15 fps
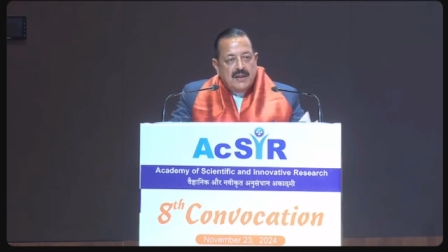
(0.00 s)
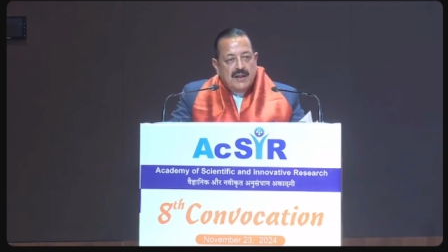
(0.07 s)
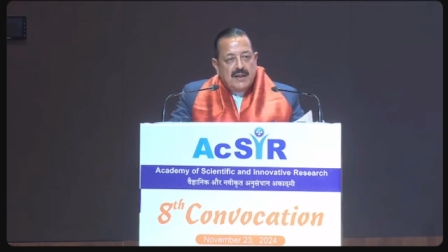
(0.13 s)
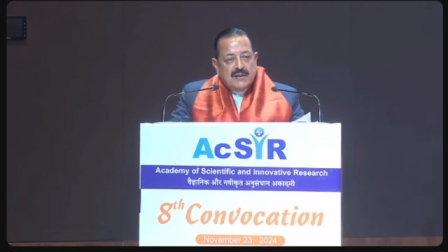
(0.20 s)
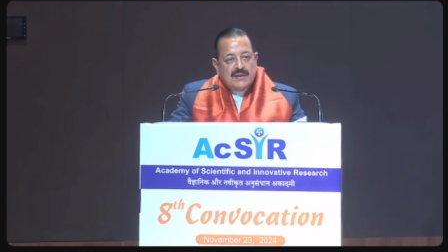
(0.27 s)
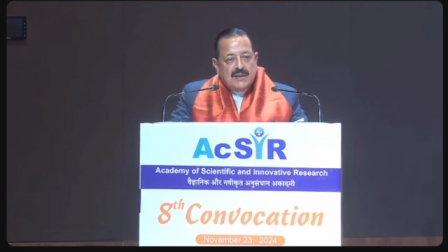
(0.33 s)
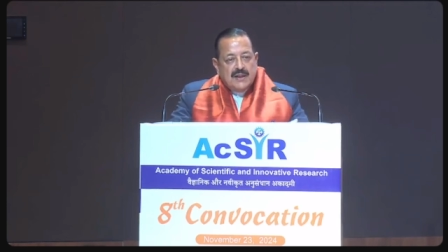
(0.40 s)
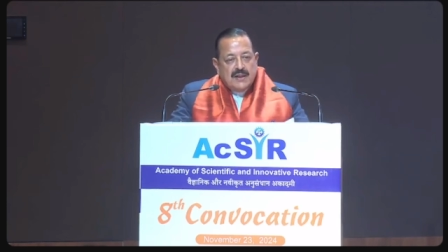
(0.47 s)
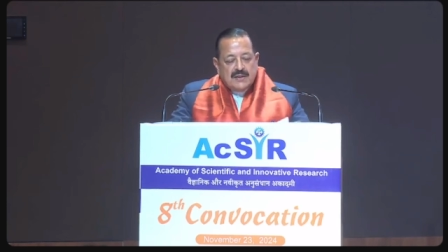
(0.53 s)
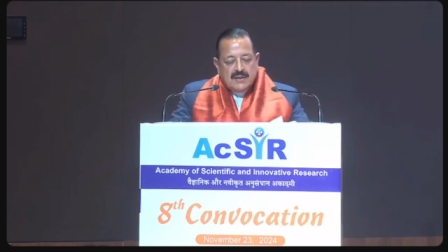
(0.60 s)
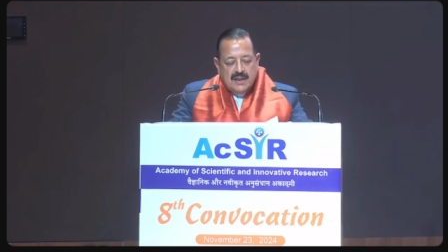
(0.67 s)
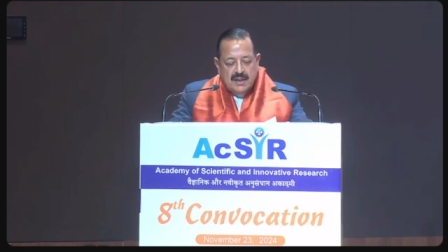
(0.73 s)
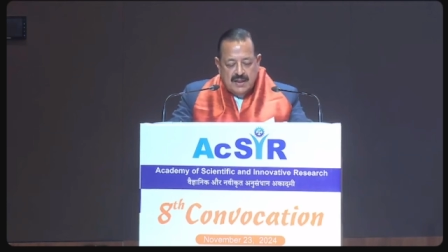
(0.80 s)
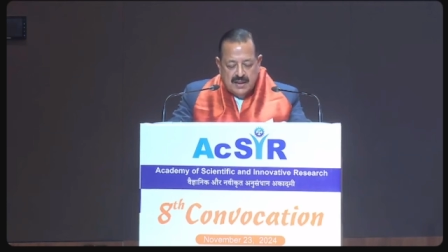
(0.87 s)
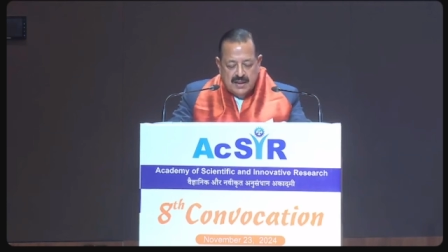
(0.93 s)

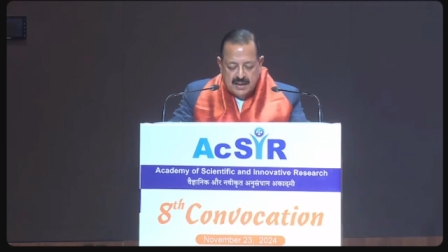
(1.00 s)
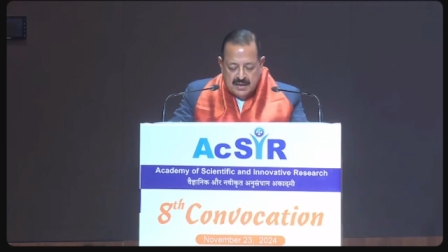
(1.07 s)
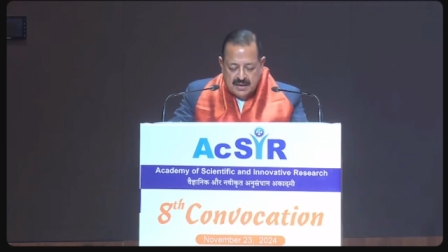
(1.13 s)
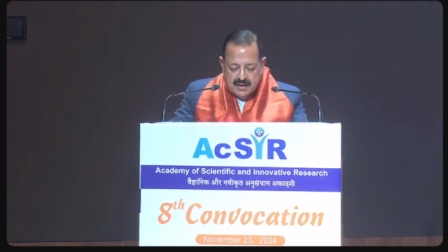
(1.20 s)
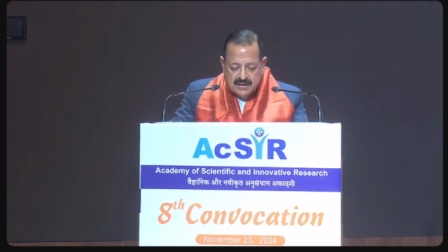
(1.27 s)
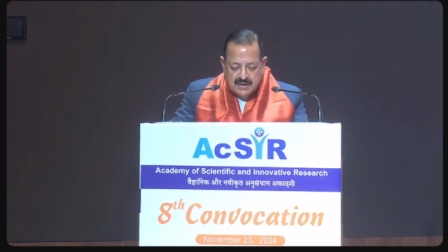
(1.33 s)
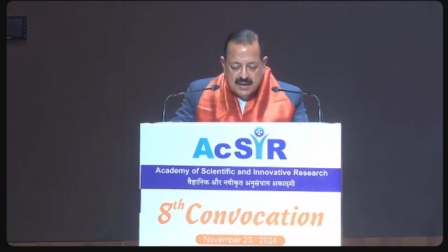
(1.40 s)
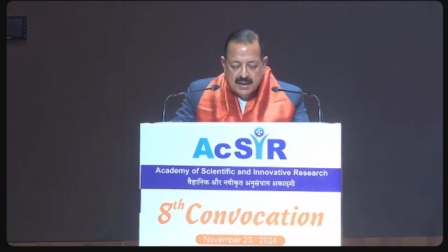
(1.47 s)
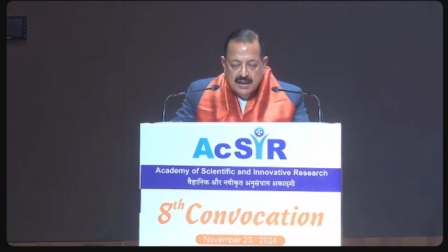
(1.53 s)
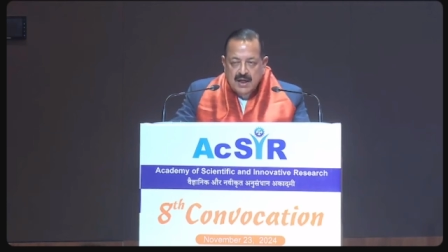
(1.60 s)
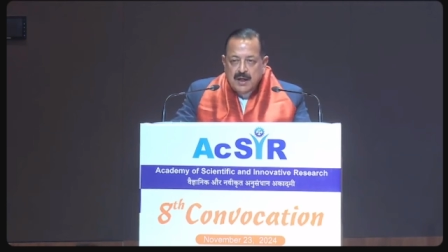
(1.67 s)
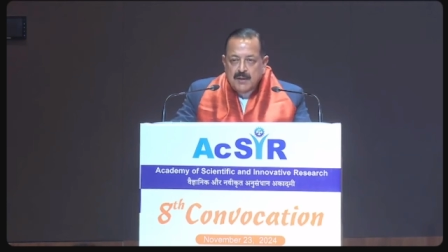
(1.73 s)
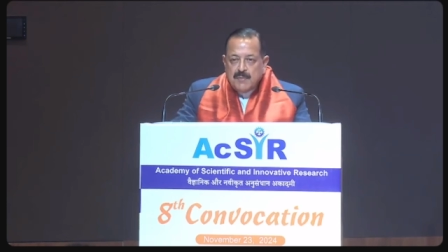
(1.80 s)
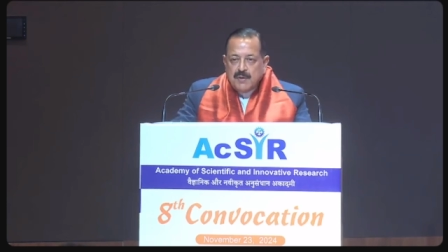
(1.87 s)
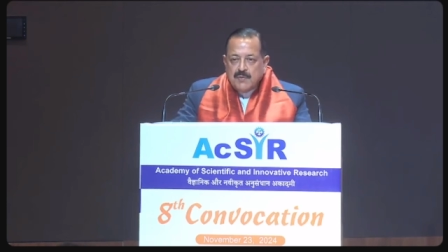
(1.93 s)
is an
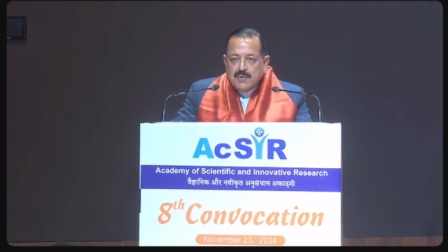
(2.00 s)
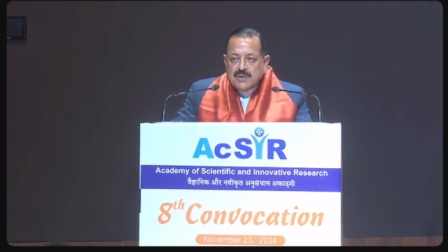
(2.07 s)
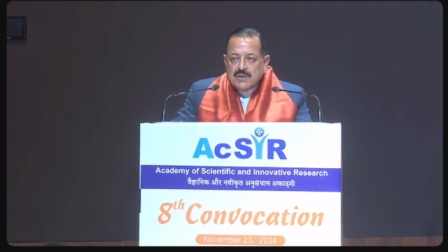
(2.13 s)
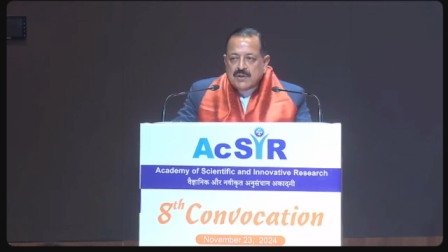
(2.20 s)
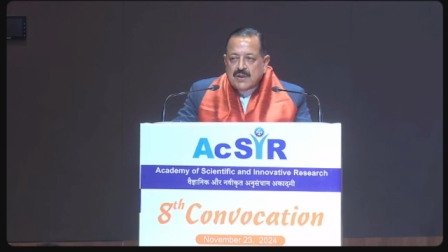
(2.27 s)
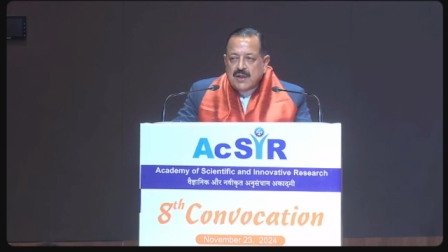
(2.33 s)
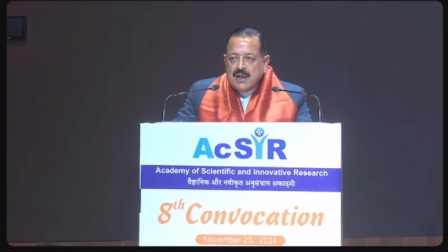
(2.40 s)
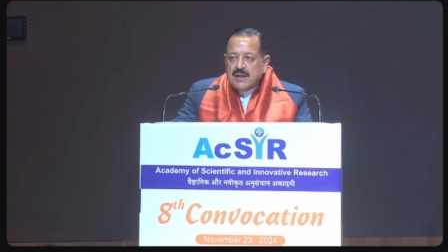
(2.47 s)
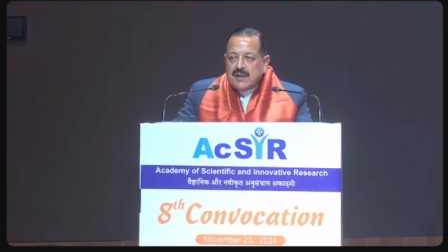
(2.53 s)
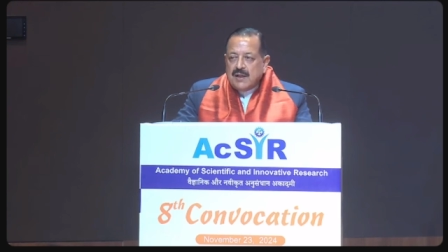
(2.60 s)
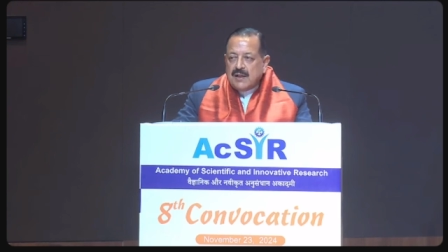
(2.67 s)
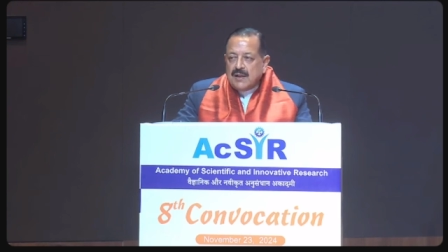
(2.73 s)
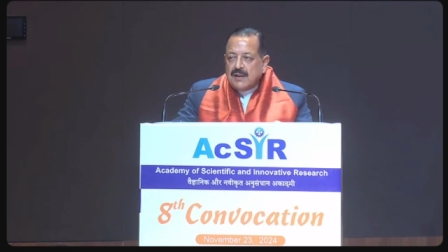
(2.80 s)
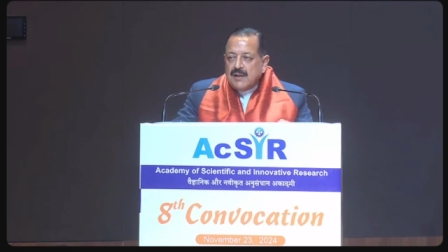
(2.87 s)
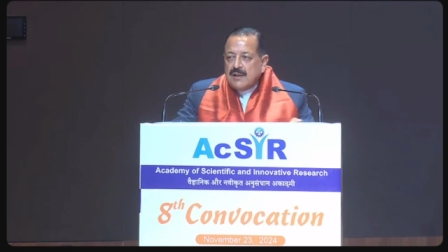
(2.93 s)
academy which is
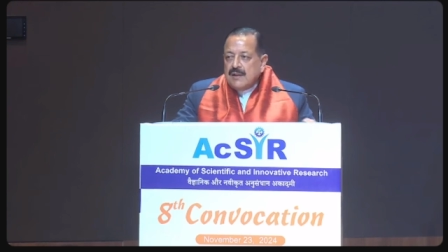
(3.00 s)
catering